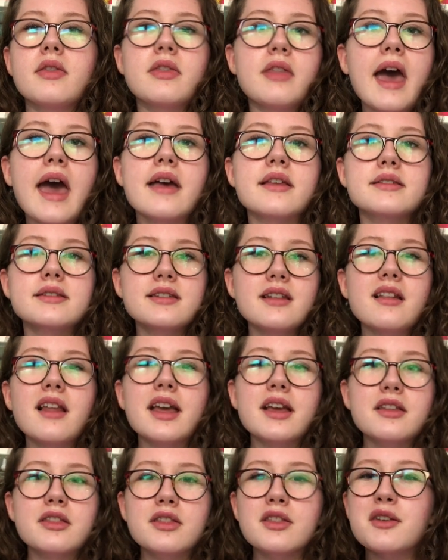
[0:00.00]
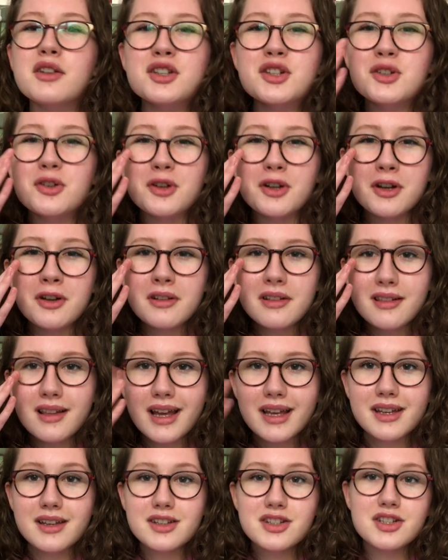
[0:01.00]
that's like the truth.
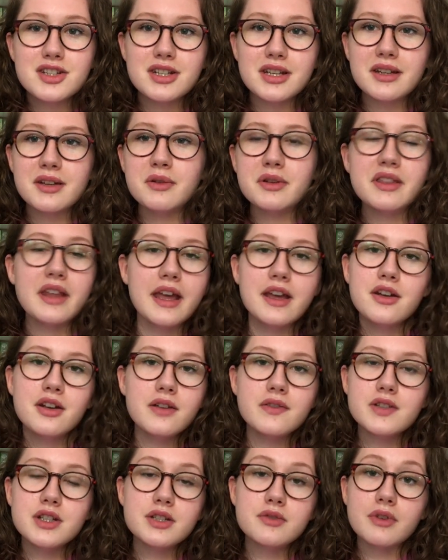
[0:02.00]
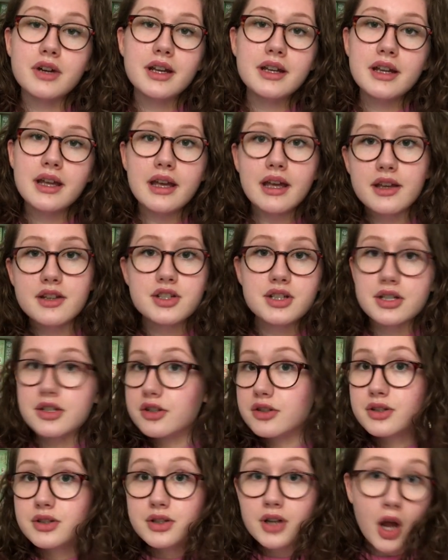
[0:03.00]
Like they could have just written it as she
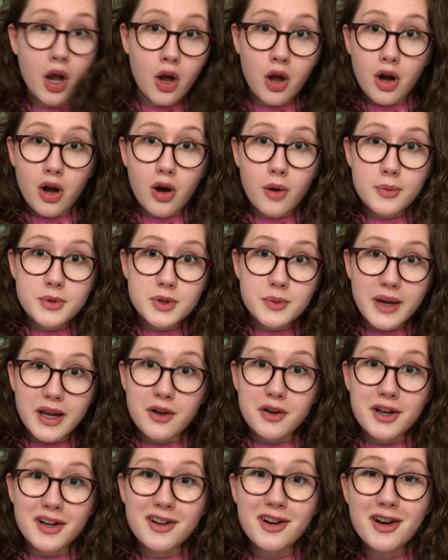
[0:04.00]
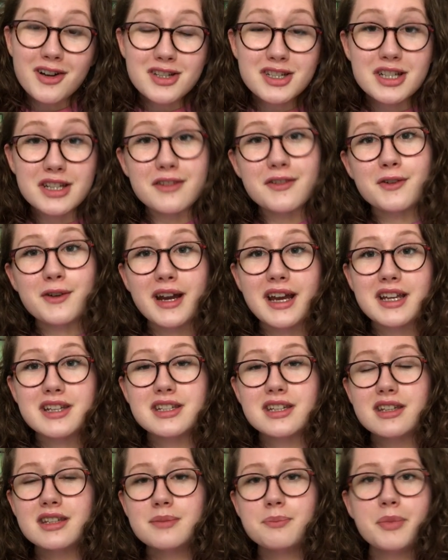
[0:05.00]
just hopped away on her crutches for
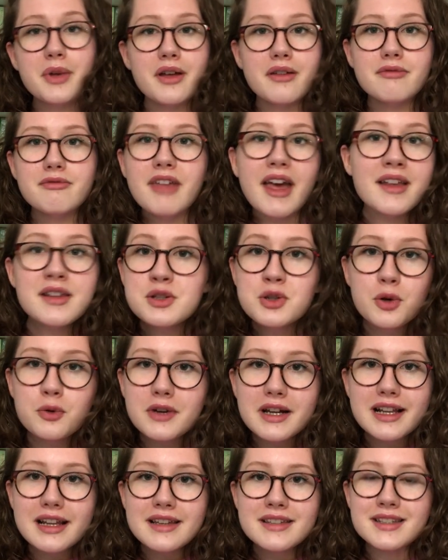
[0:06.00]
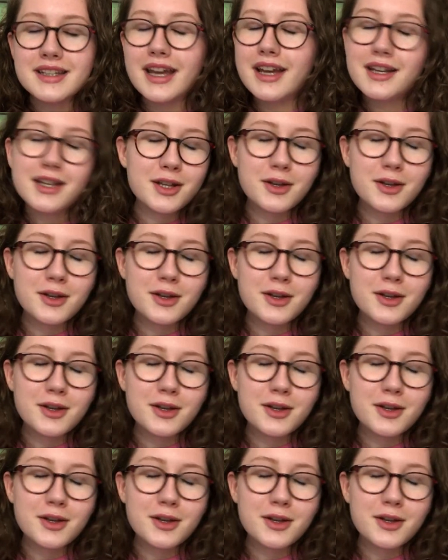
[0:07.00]
ages, but that's not realistic.